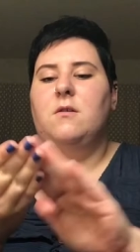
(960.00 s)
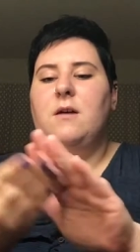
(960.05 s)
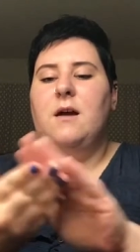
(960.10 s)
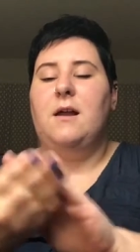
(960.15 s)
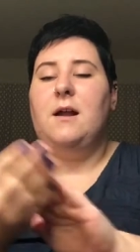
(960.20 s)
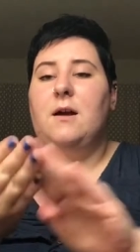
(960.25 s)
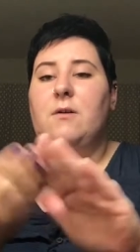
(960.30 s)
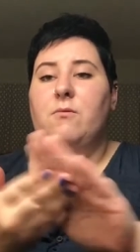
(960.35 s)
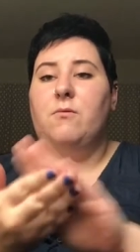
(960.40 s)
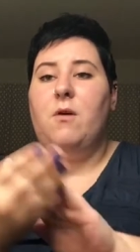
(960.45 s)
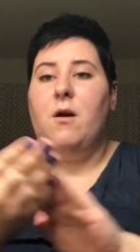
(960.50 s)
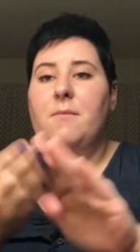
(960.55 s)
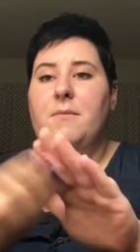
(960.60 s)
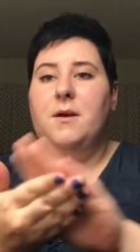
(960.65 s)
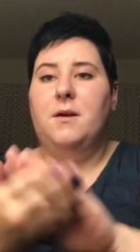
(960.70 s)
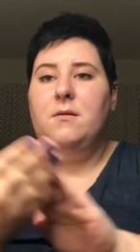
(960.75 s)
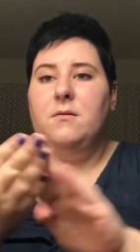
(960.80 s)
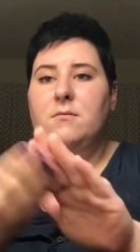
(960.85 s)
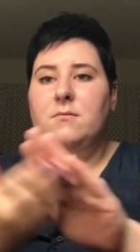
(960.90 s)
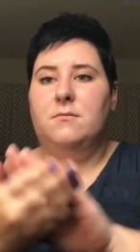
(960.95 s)
and I rub
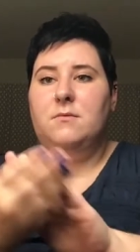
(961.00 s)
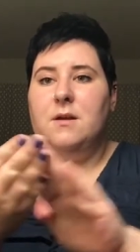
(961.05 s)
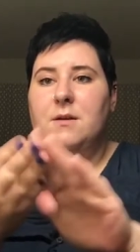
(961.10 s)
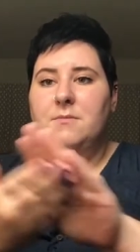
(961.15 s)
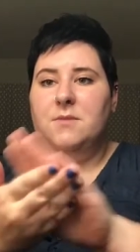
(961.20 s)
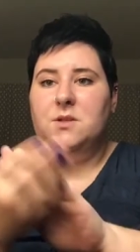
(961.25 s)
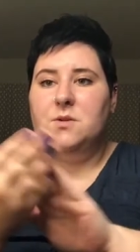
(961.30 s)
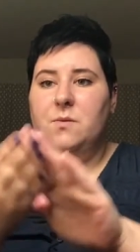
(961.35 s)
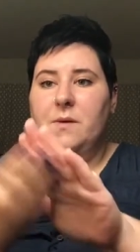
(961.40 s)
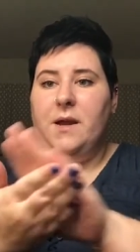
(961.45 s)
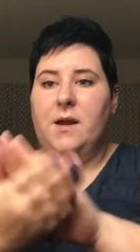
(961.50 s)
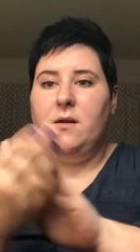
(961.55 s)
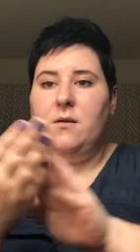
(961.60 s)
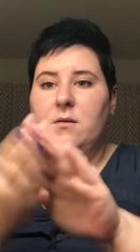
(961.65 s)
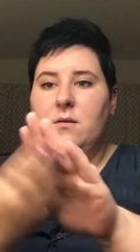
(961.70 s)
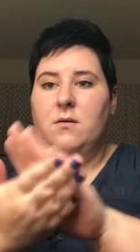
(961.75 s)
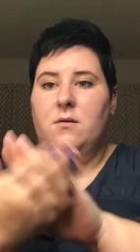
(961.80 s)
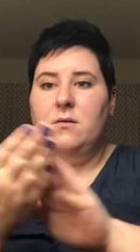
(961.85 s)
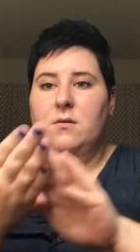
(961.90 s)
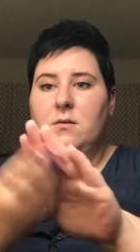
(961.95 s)
it in between
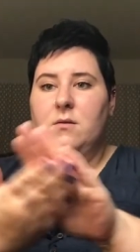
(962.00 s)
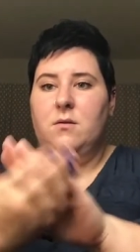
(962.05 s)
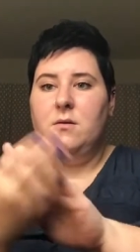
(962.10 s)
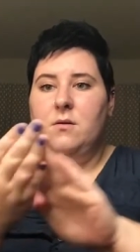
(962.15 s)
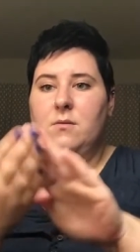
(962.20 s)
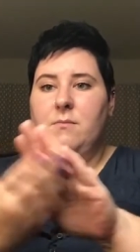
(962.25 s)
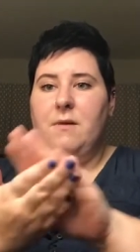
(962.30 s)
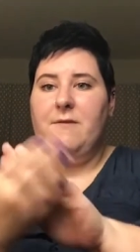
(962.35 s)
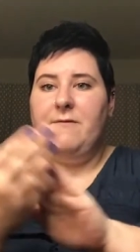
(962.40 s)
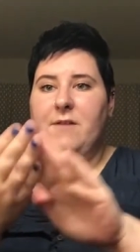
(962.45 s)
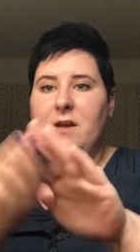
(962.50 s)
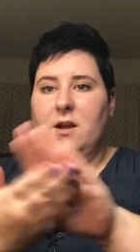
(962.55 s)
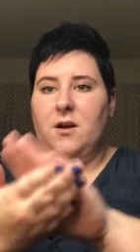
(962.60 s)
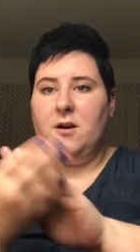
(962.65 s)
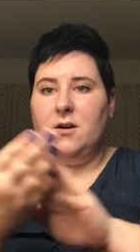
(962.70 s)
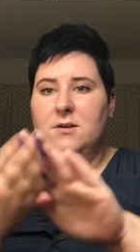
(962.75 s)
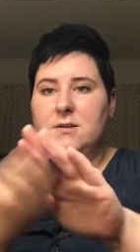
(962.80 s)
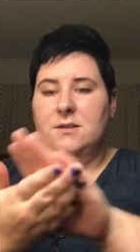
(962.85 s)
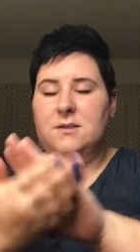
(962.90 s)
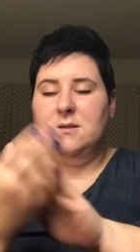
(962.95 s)
my
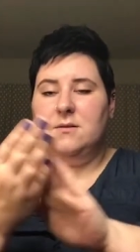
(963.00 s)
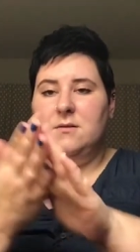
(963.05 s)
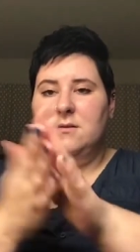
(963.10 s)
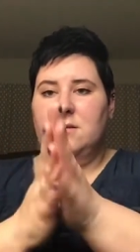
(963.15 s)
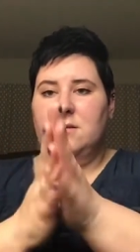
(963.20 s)
fingers